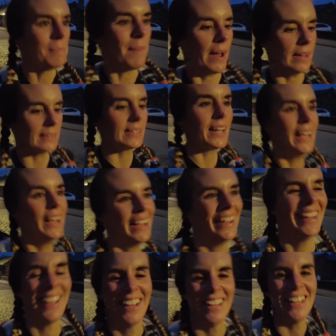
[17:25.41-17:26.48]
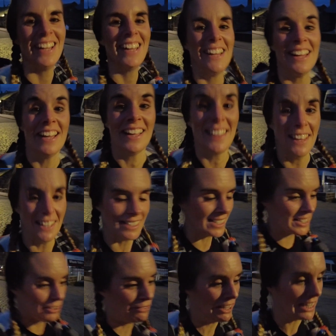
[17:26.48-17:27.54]
But this
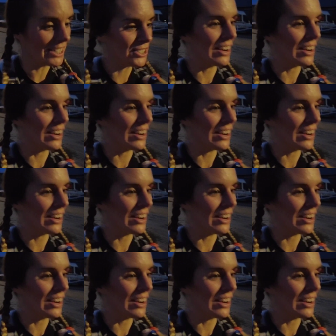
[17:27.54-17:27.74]
is the finish